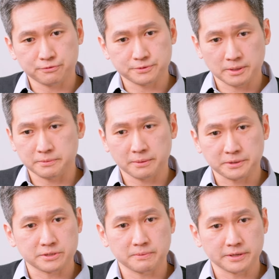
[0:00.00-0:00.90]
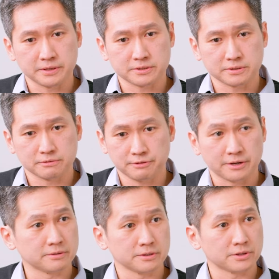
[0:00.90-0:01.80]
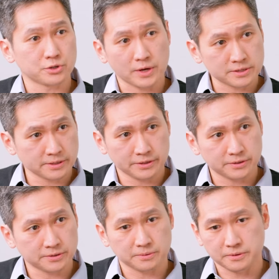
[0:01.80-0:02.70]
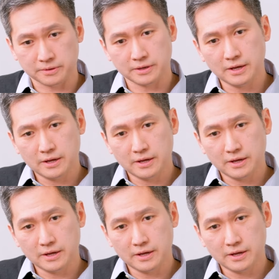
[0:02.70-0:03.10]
some companies might need to find either a translator or